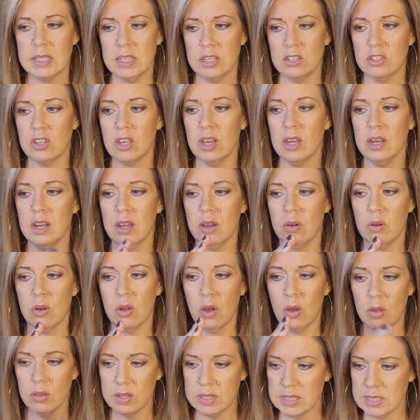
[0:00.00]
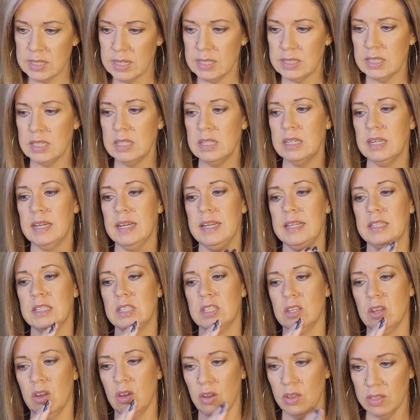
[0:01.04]
He'd cut out all the seeds and
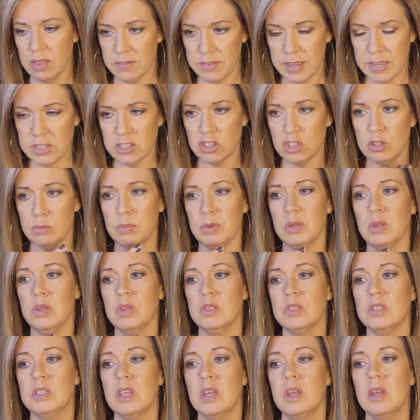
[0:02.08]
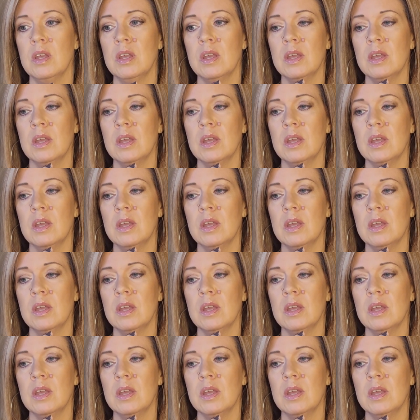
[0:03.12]
nuts, all the vegetables,